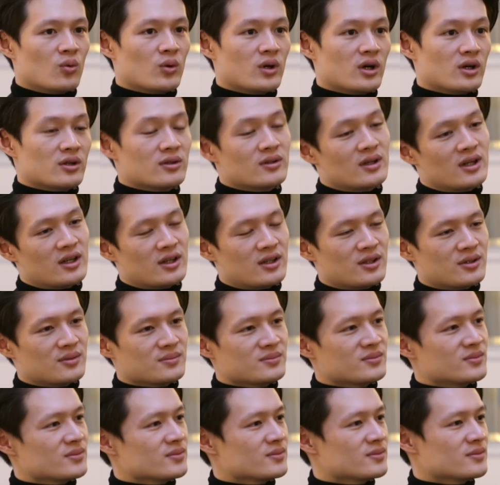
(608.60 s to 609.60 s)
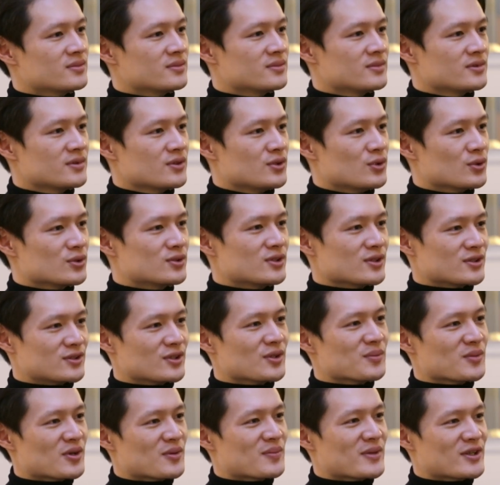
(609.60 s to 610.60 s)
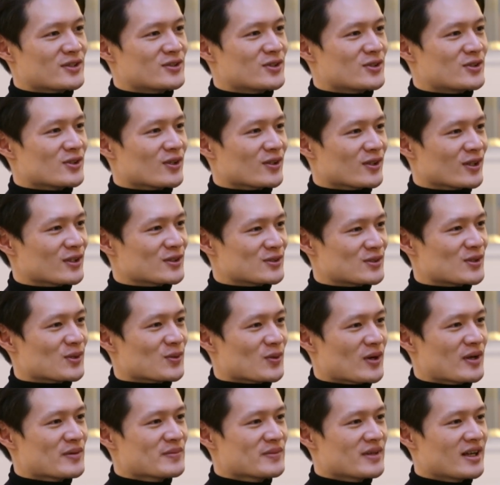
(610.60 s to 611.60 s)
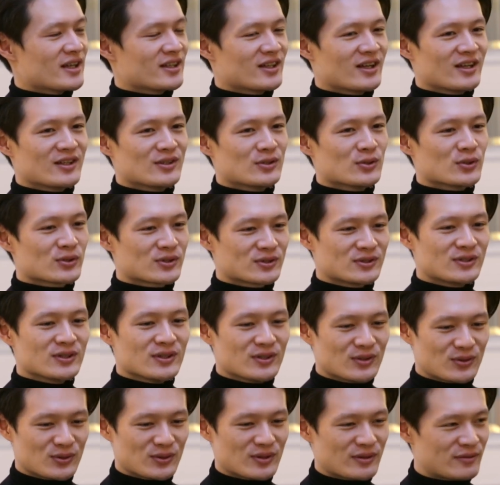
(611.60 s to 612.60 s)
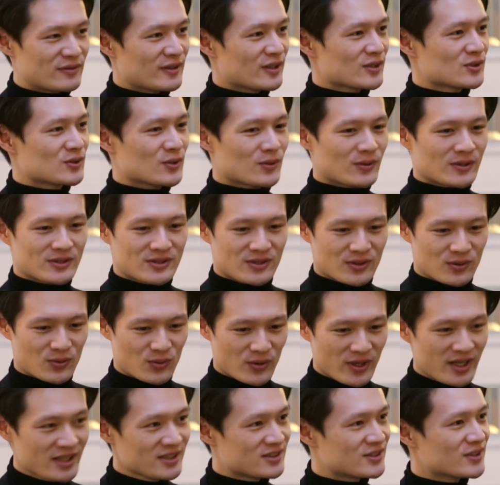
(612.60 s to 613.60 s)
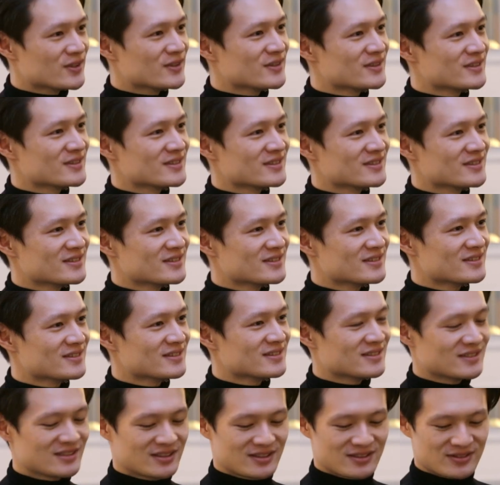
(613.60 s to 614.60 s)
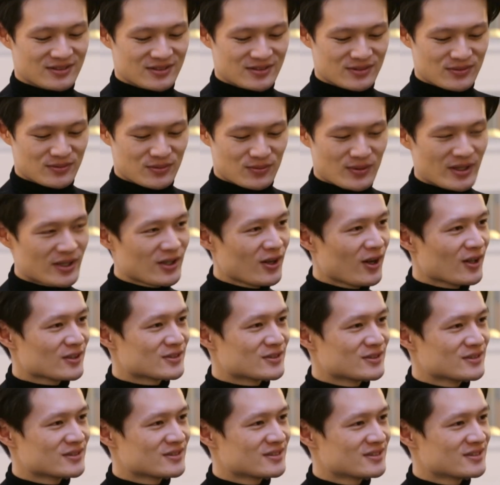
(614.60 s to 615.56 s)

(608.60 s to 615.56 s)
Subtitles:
Well, Jussi sent me a message on Instagram, and I looked into the festival. I said, great, why not?